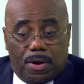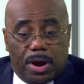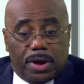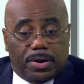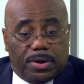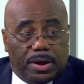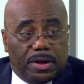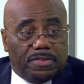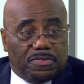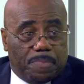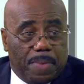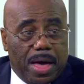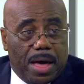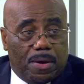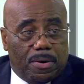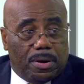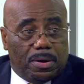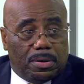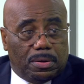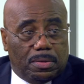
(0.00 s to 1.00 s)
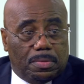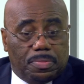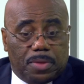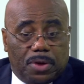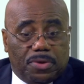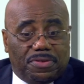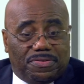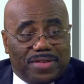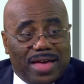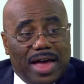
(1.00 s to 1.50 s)
under his power, they're
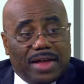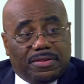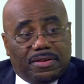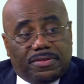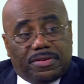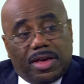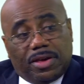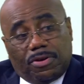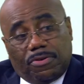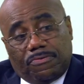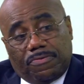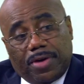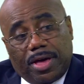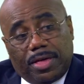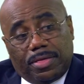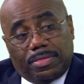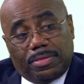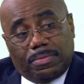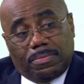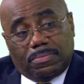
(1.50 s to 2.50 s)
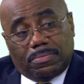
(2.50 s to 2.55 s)
designed to take your faith.